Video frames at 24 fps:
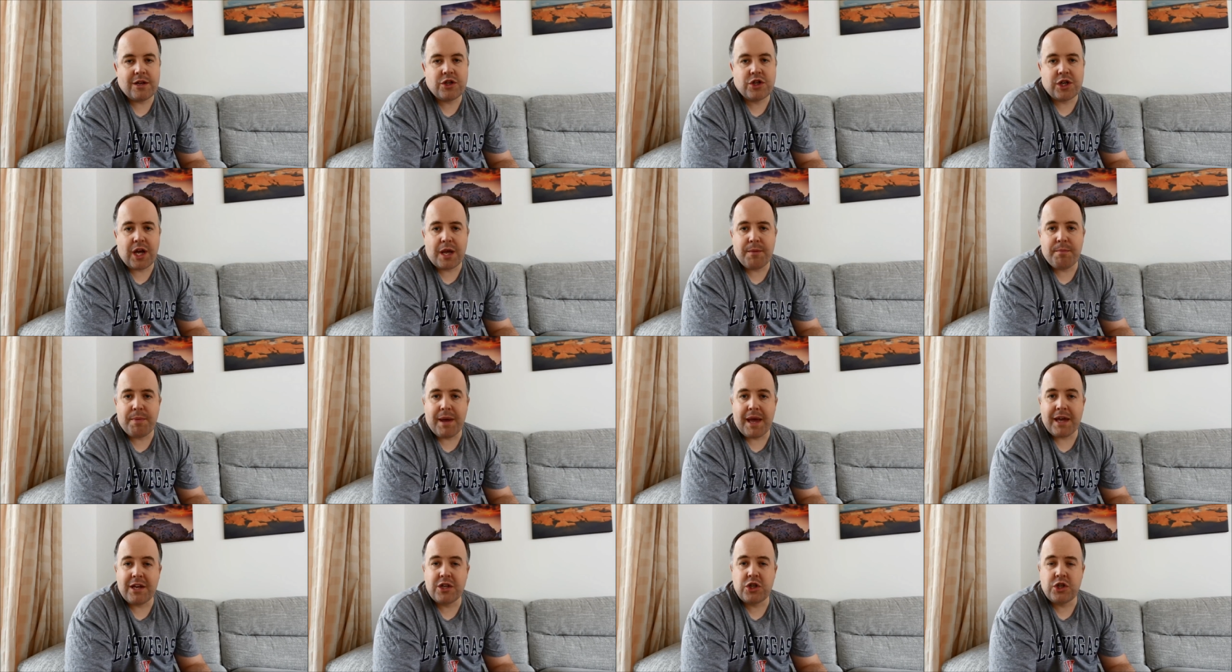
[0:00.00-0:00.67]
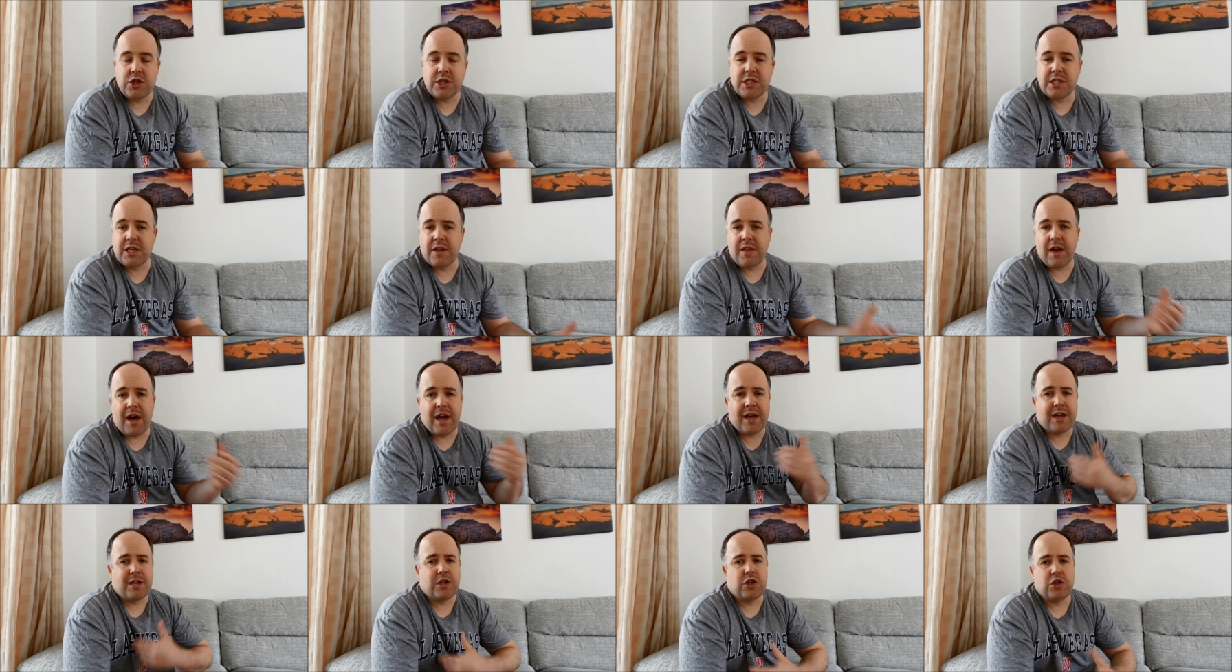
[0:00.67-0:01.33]
JPEG just so that
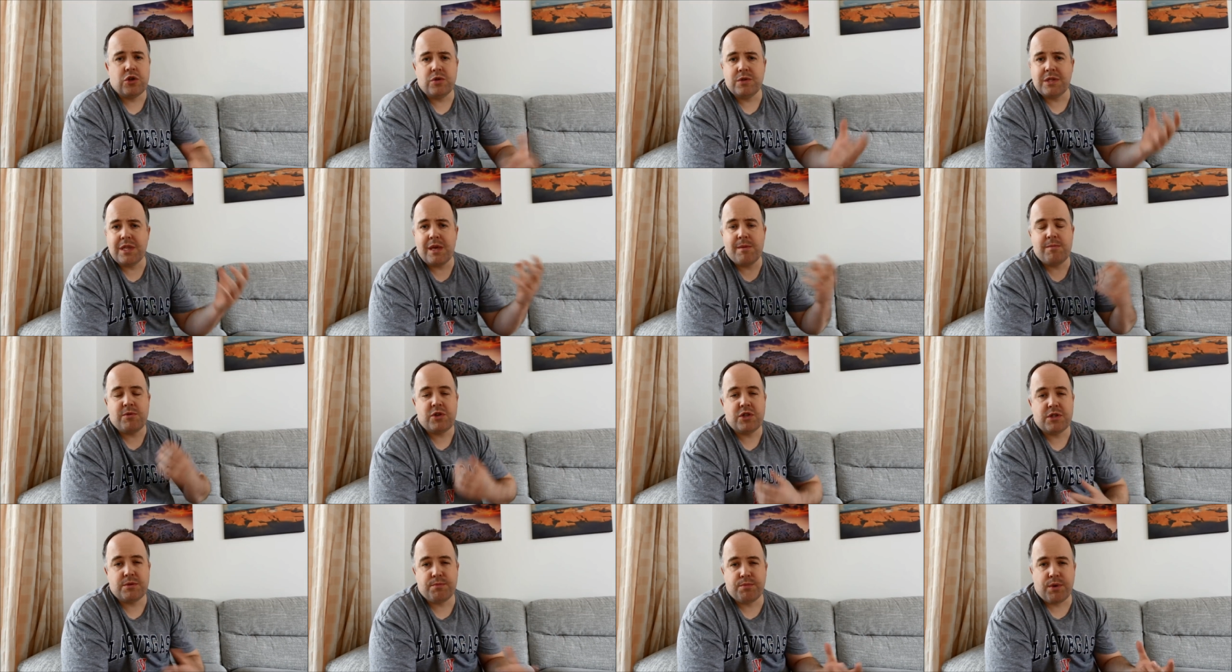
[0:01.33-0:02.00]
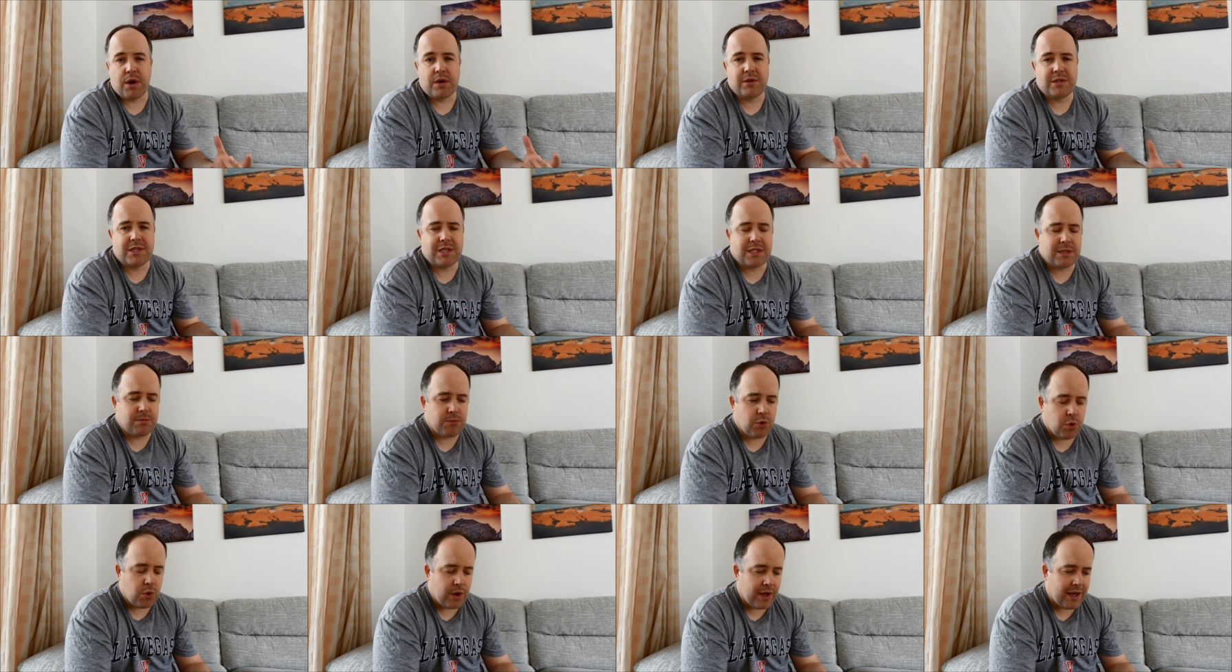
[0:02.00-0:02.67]
I can use the images and process
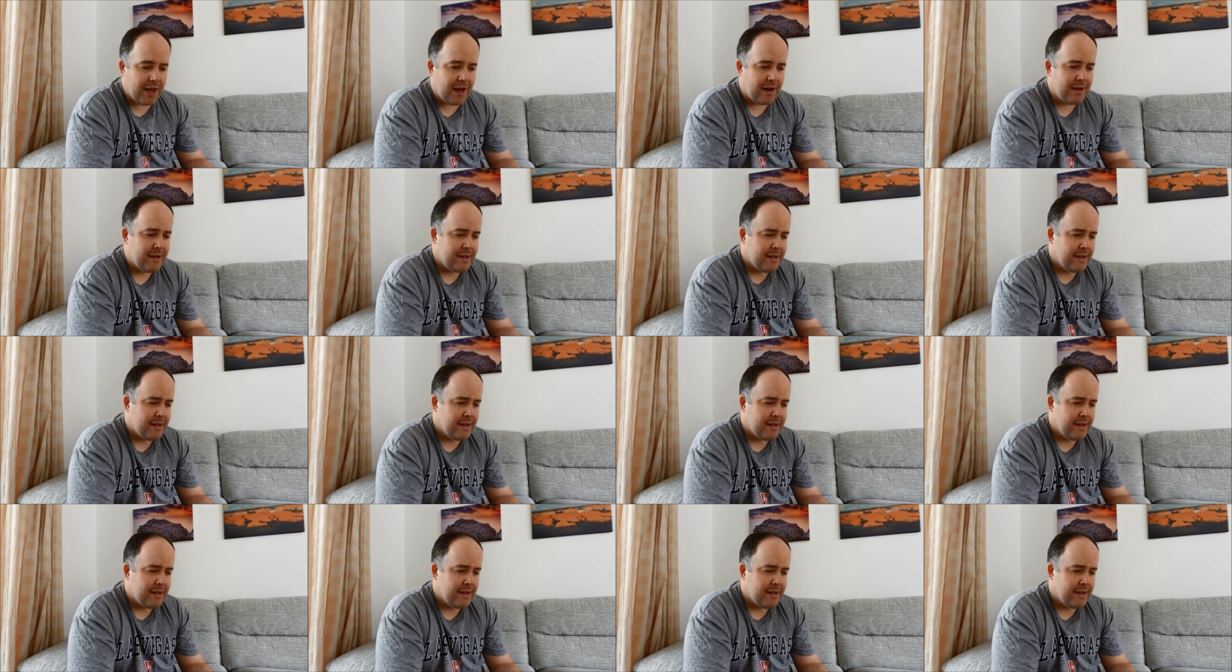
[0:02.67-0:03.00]
them quicker.